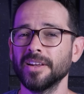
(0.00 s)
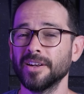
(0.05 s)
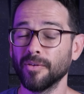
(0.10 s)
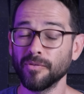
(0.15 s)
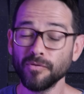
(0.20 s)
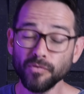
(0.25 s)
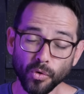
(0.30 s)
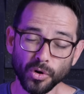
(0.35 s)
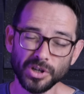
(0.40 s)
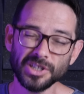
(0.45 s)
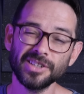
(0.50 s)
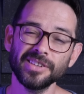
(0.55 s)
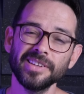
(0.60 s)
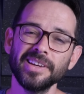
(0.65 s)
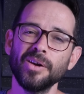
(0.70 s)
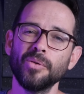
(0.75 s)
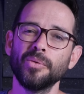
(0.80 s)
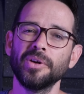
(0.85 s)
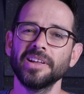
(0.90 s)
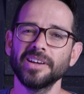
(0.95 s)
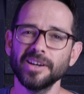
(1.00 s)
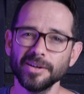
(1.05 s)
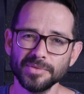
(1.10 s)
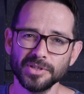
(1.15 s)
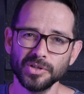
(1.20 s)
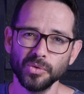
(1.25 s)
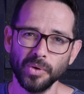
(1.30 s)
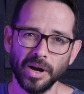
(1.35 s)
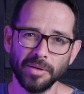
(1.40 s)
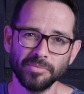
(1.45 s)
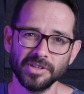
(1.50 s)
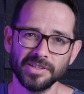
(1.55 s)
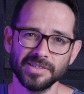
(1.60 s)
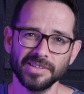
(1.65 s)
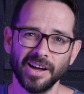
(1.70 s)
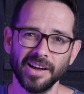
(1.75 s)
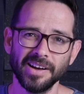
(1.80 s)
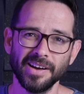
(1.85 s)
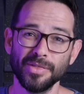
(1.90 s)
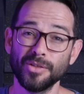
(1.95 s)
Now, fortunately, when it comes to web
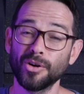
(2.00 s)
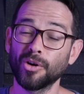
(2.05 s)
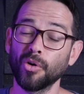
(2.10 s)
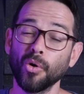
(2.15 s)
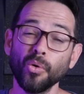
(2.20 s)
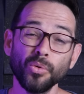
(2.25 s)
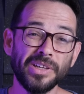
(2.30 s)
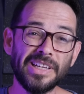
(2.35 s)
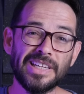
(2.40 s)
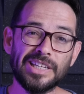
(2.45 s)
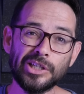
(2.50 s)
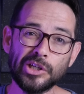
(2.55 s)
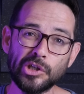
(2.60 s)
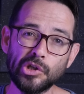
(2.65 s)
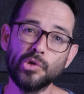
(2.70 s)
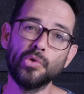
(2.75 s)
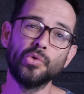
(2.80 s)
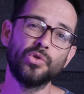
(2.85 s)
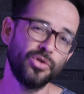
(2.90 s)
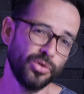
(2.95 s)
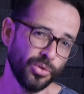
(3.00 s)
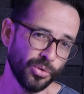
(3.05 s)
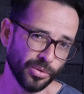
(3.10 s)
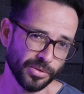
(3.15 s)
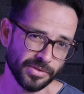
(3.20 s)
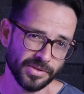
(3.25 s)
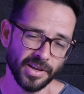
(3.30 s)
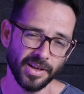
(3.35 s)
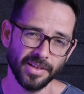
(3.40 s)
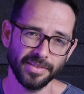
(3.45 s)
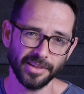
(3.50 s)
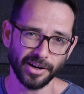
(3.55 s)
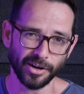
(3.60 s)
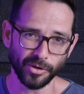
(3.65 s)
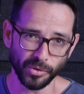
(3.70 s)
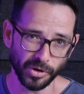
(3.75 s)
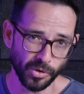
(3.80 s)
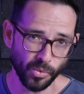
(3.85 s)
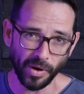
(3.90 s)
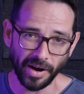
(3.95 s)
design, there are only 2 tools that
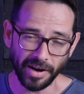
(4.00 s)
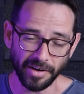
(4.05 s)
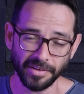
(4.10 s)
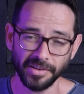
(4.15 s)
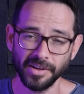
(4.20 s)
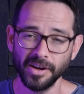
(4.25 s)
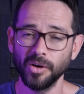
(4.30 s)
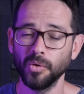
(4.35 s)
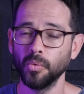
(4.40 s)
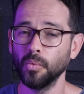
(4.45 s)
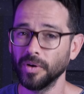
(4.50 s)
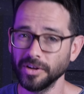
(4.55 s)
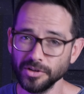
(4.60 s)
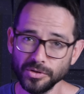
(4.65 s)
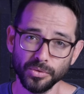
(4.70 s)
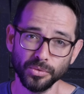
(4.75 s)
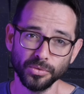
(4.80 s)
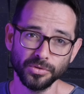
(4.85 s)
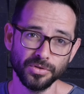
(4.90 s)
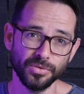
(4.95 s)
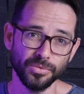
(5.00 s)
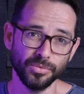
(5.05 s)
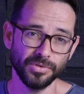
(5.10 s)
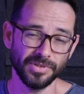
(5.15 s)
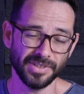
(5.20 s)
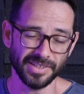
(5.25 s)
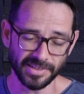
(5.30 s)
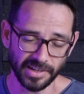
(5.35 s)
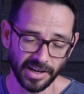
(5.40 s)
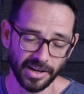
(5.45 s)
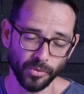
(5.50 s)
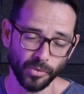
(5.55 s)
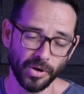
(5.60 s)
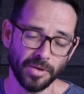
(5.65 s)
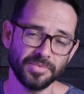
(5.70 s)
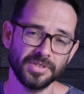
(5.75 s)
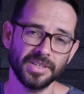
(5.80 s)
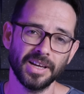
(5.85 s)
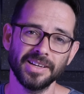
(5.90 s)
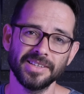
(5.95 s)
are required. One tool to design
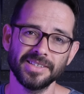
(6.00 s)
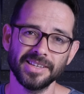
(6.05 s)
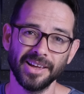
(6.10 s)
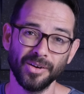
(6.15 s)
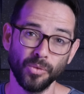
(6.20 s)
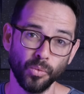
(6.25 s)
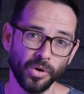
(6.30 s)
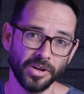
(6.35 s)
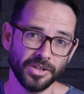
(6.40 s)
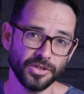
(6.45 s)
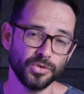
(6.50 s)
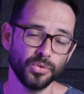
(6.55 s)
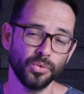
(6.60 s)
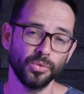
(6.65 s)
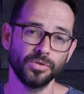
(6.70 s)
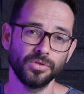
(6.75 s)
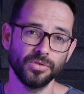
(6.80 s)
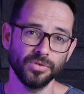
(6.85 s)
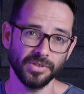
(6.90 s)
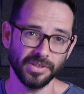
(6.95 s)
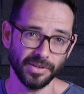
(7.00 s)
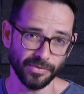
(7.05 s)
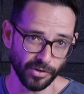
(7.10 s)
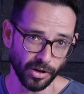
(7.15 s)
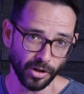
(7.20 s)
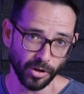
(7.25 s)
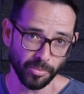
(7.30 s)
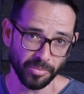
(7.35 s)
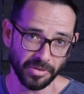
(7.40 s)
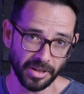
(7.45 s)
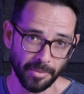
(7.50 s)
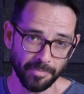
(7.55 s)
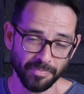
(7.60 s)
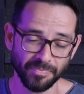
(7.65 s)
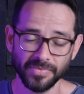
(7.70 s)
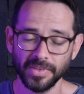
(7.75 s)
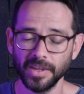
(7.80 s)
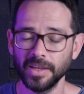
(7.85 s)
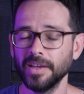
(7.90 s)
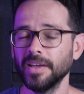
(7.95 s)
websites and one tool to develop them.
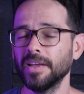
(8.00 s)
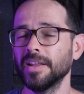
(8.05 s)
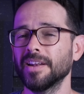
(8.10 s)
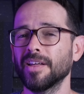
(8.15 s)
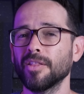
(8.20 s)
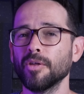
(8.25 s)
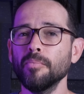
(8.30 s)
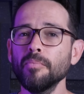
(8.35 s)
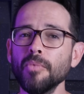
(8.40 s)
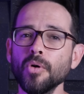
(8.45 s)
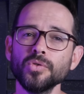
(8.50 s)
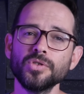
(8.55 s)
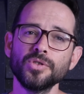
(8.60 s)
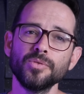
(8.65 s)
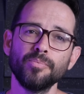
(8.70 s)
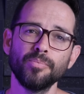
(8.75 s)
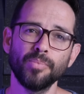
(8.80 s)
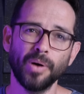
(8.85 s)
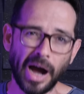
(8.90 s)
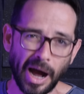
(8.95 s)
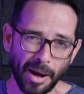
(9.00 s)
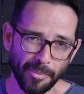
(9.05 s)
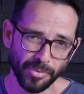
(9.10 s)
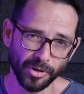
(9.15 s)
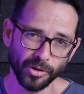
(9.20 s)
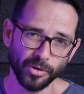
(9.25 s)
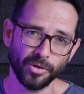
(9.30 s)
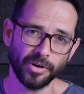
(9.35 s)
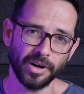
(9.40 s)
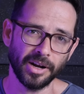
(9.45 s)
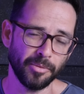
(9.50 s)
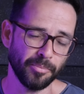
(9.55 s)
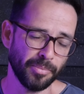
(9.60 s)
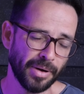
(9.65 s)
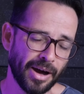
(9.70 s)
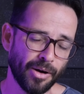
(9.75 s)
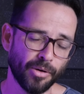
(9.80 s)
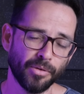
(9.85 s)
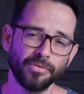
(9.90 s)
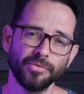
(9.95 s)
Now, the most popular and
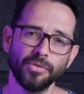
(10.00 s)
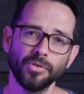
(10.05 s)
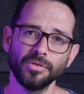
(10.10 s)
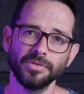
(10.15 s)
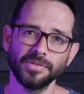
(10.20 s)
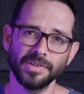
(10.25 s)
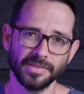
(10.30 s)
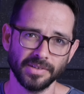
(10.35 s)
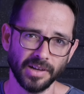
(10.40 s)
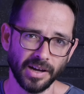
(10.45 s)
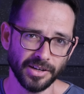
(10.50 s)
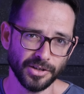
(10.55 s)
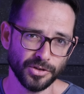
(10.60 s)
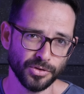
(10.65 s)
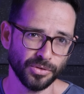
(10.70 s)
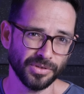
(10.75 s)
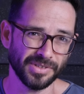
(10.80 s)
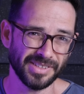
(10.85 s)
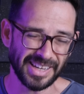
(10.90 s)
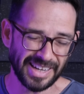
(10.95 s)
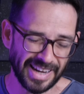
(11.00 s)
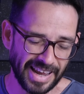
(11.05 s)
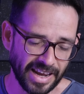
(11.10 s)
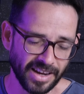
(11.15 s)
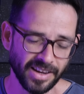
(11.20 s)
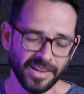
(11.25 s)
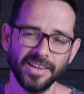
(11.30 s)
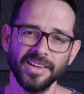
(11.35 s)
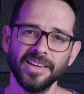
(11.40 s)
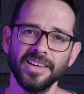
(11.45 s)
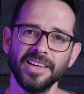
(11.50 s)
powerful design tool today